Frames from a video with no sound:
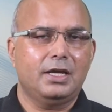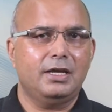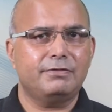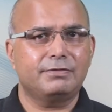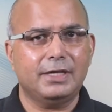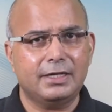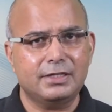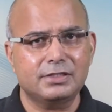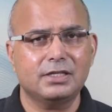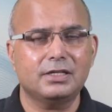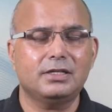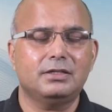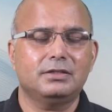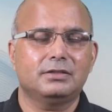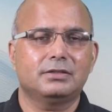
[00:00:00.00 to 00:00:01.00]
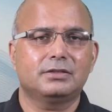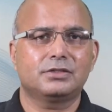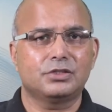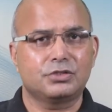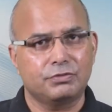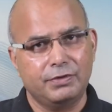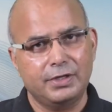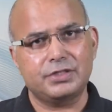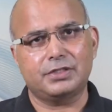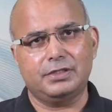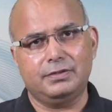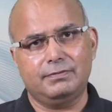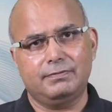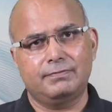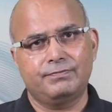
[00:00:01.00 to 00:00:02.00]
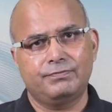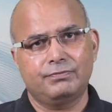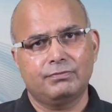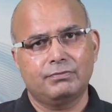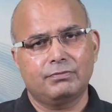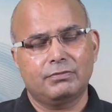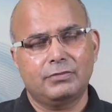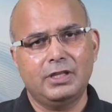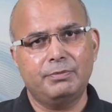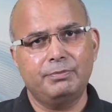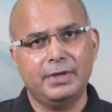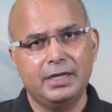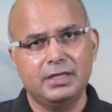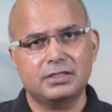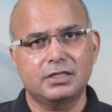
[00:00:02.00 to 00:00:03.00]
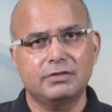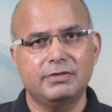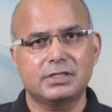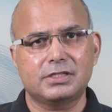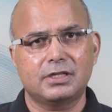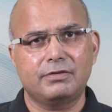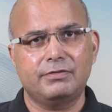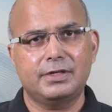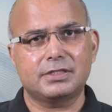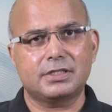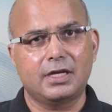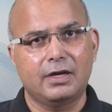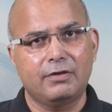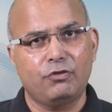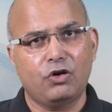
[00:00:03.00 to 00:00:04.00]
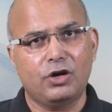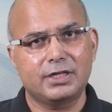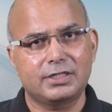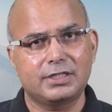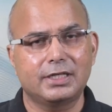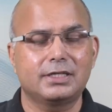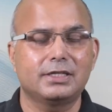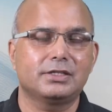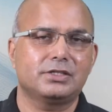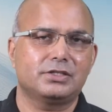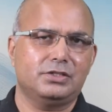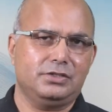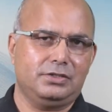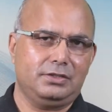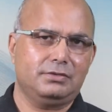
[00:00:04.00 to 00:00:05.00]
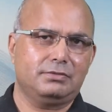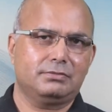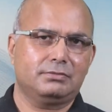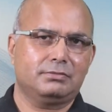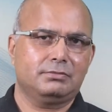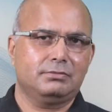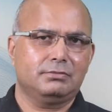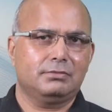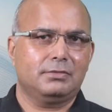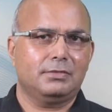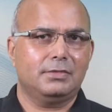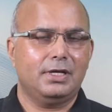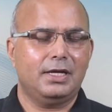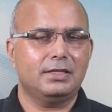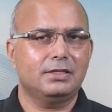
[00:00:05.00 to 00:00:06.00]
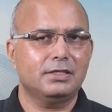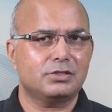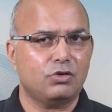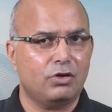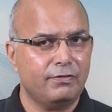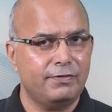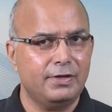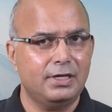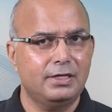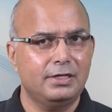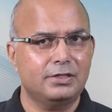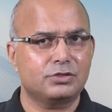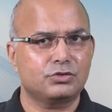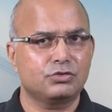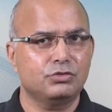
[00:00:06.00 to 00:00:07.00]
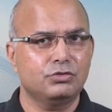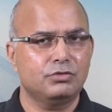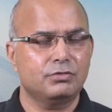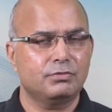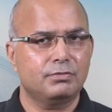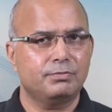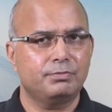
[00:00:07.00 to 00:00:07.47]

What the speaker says: If that is the situation, then many civil servants avoid taking decision. And this often leads to